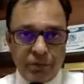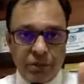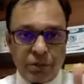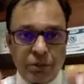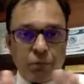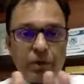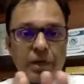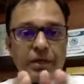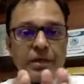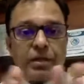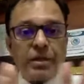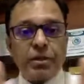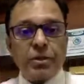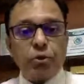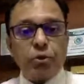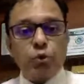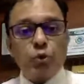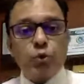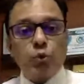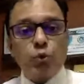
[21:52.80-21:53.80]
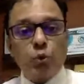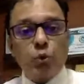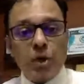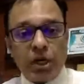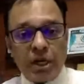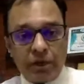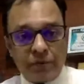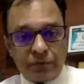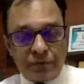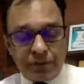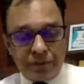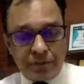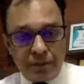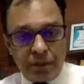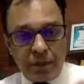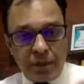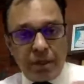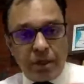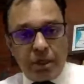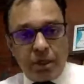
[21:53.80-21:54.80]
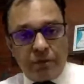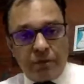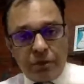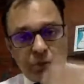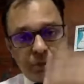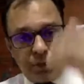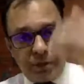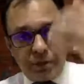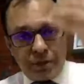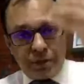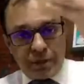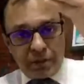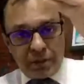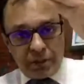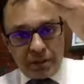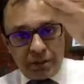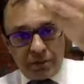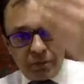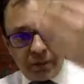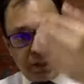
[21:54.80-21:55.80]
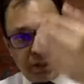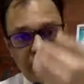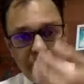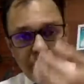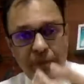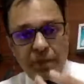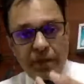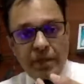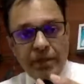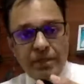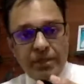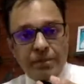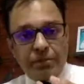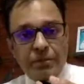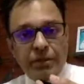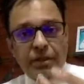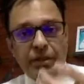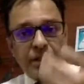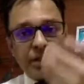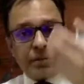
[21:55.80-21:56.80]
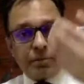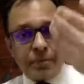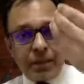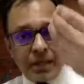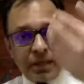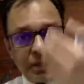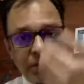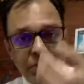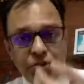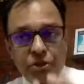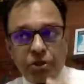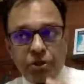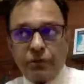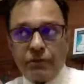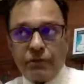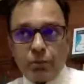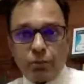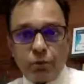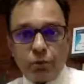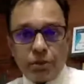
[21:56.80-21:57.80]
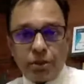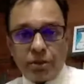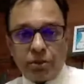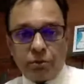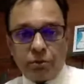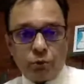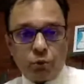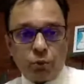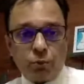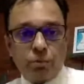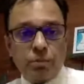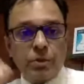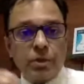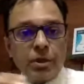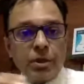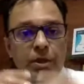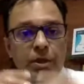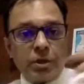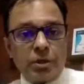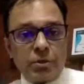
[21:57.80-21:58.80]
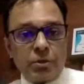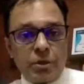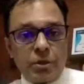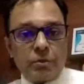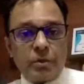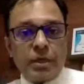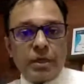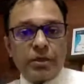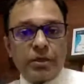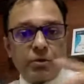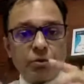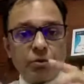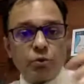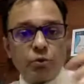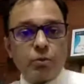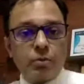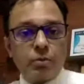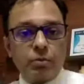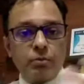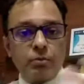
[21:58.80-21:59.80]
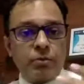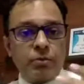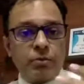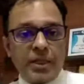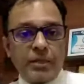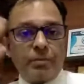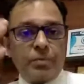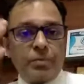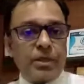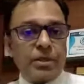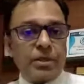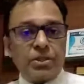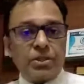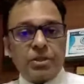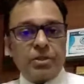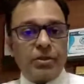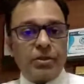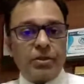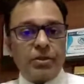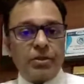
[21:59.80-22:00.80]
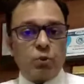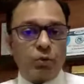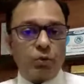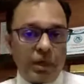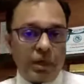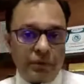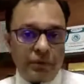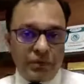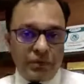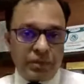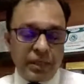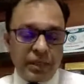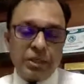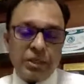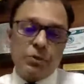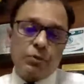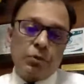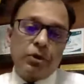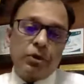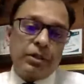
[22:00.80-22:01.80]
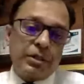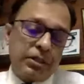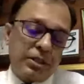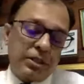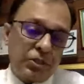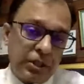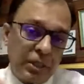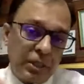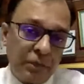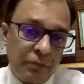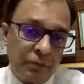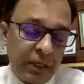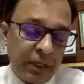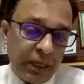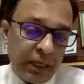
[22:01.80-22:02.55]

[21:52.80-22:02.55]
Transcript: divided into two halves, which means it is divided by something like a partition. If you put in a room, you divide the room with that partition into two halves. That is what essentially will